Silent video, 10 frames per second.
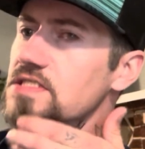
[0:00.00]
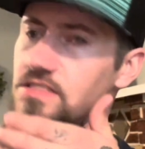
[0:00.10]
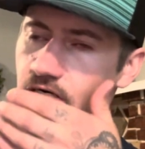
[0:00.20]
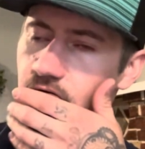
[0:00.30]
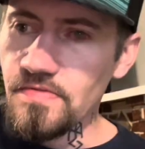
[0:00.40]

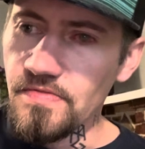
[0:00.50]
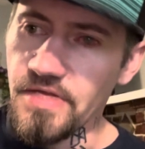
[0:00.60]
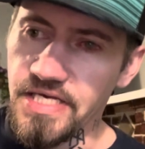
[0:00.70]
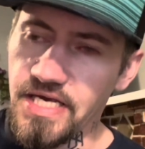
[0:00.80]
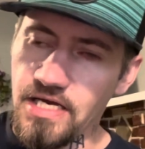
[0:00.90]
So
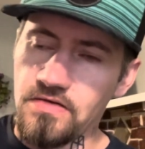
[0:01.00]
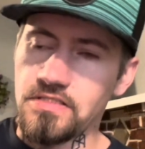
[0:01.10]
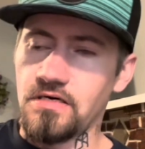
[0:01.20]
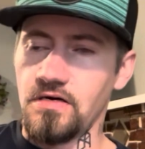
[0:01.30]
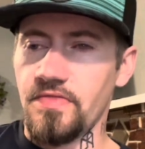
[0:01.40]
the
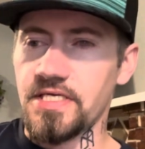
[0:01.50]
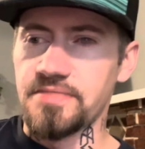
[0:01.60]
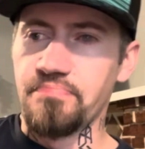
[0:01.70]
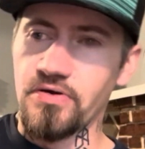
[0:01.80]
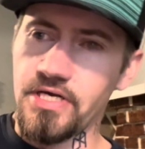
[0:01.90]
count on this
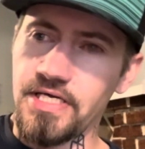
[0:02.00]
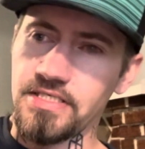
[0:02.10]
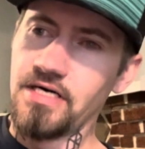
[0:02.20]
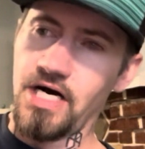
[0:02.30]
print